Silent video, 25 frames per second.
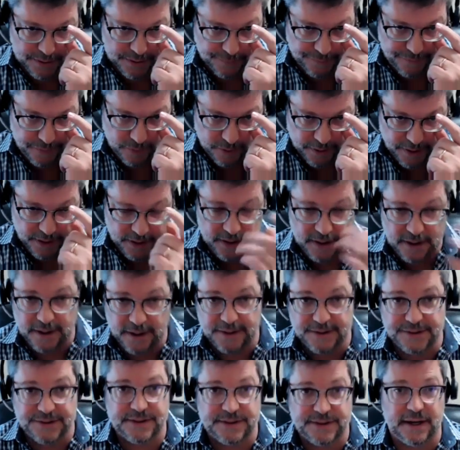is in Florida. I
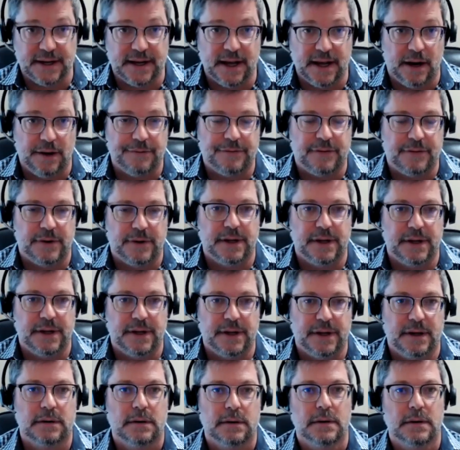can say in
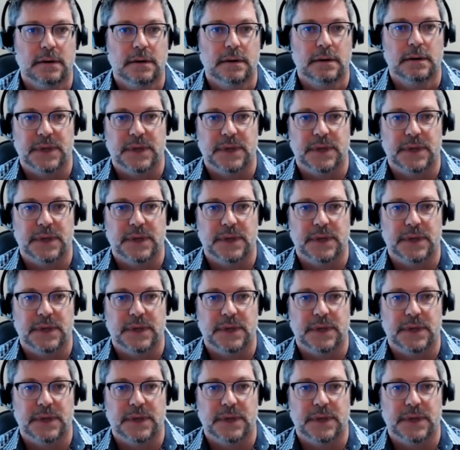California,